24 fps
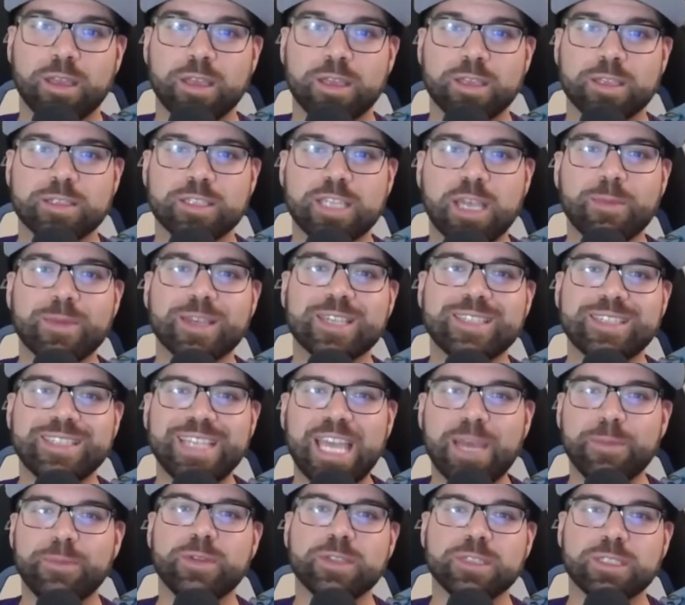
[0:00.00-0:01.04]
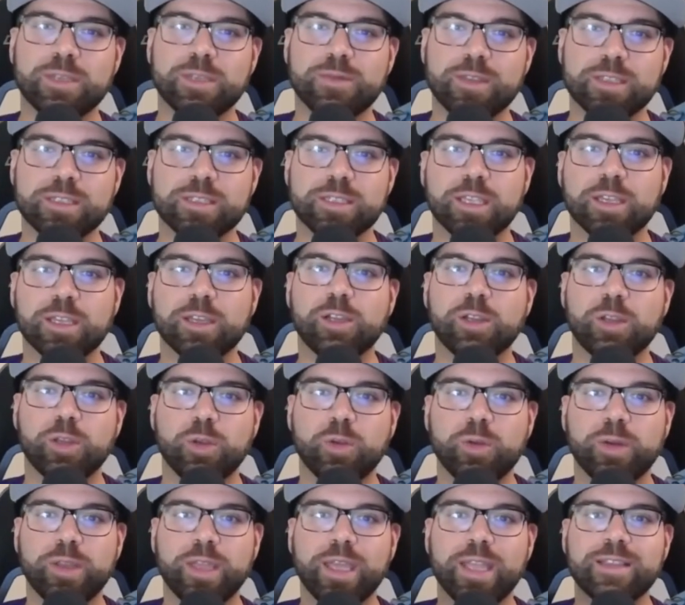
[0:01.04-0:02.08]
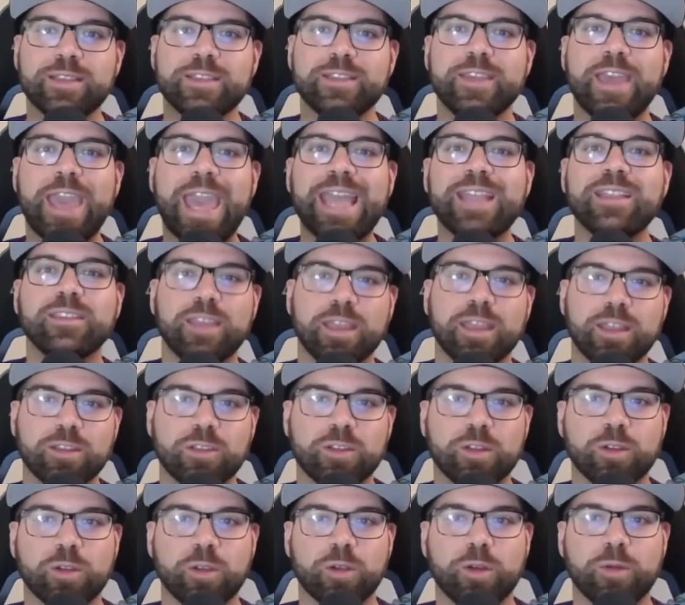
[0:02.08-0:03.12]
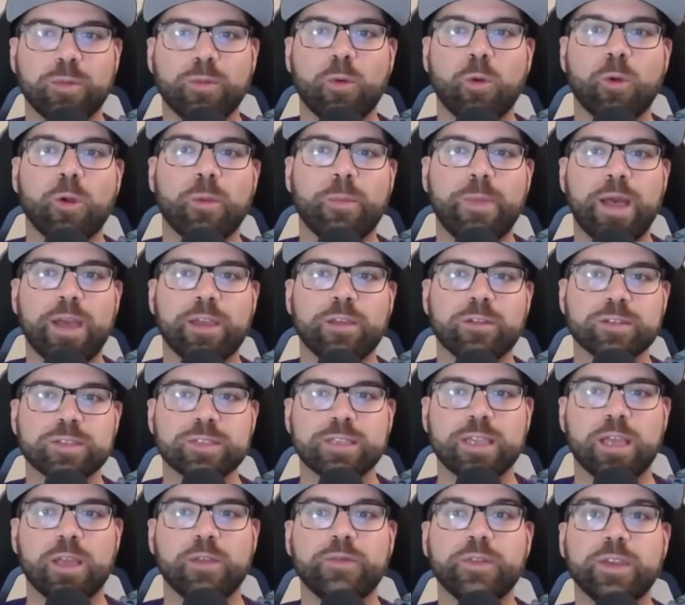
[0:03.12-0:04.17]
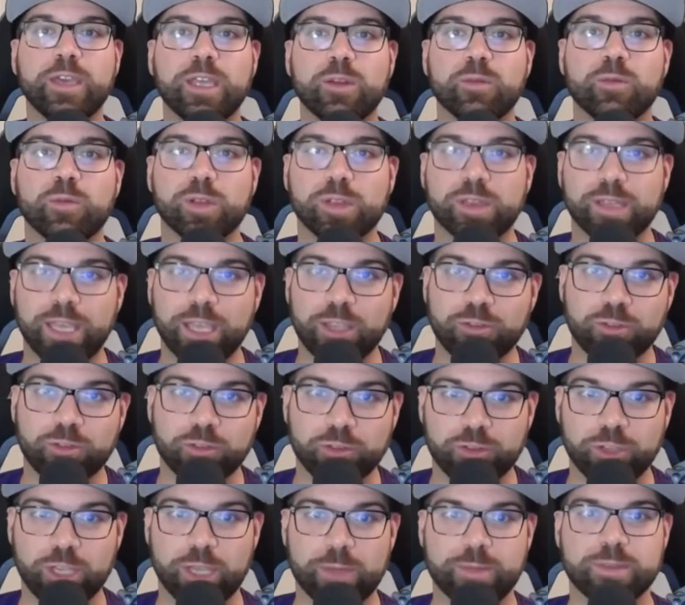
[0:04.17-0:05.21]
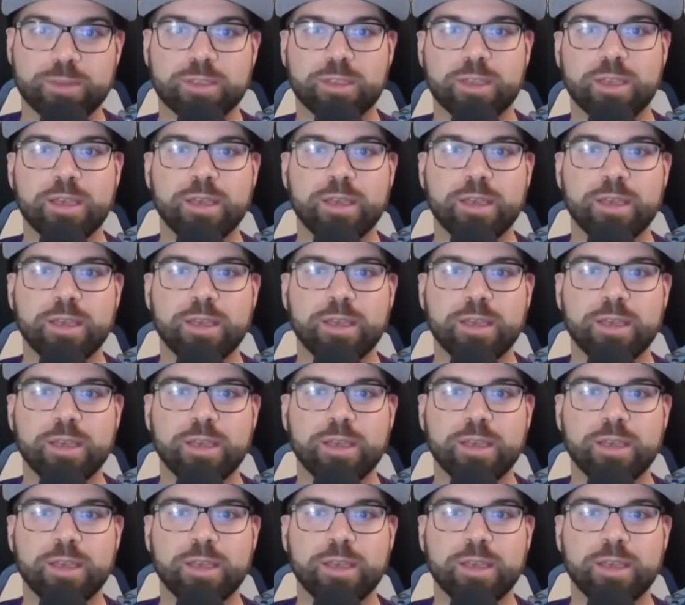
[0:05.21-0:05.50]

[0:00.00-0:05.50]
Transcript: Some examples of this include intending to learn more about yourself in relationships,